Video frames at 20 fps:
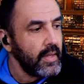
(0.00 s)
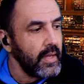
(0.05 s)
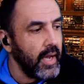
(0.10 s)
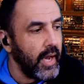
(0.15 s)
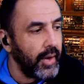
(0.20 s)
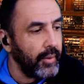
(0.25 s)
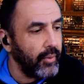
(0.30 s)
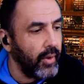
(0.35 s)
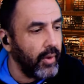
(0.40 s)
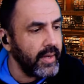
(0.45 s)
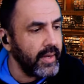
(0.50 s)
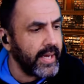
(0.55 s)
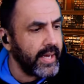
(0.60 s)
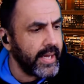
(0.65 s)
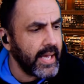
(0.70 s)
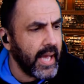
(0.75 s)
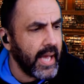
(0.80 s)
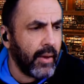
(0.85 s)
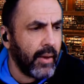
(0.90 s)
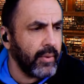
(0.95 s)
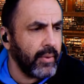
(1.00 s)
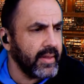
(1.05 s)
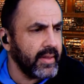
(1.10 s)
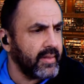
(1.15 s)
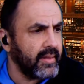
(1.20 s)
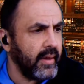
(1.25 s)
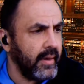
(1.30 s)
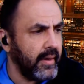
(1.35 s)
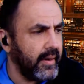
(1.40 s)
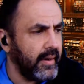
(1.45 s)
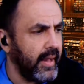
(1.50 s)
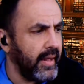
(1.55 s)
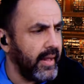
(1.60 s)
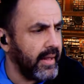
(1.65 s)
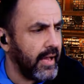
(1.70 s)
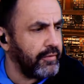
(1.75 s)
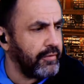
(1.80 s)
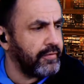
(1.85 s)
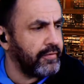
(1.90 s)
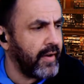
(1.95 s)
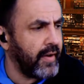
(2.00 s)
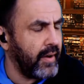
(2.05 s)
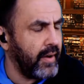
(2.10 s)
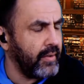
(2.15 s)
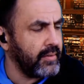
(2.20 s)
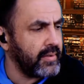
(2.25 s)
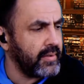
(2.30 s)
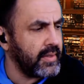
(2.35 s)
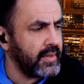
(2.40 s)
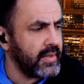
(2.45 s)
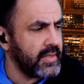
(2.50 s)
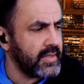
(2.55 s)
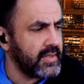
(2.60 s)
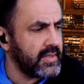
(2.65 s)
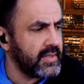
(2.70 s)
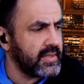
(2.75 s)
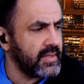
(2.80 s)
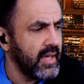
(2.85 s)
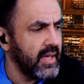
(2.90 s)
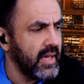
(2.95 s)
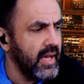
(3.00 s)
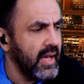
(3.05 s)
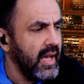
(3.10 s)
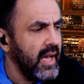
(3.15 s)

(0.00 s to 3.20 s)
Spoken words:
And one day I went there and I found this,